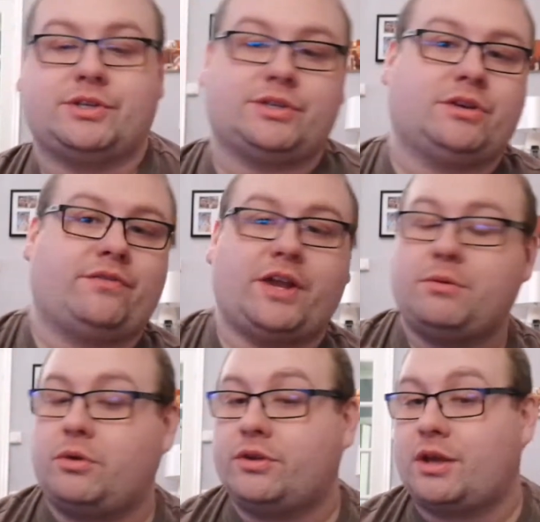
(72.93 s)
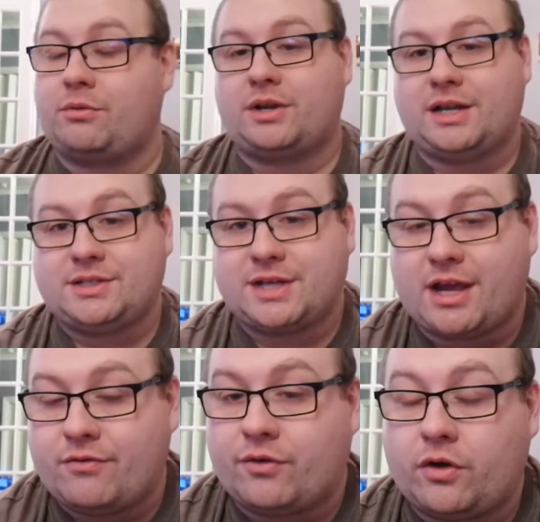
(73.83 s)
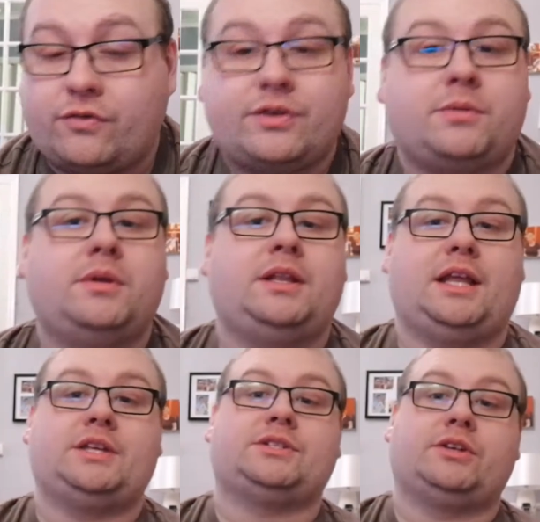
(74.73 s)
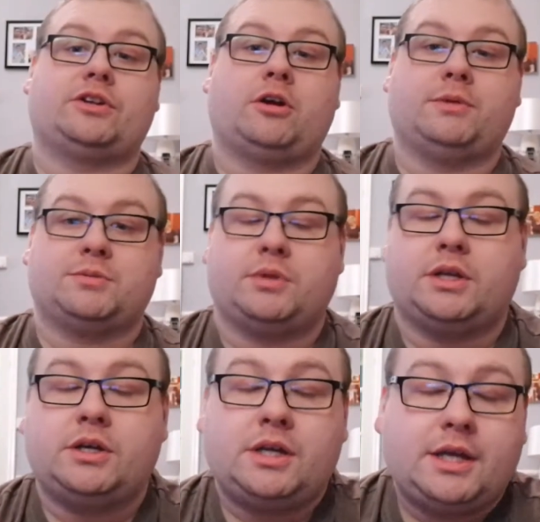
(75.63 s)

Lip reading: So if anyone that would like to get involved, let us know in the comments below.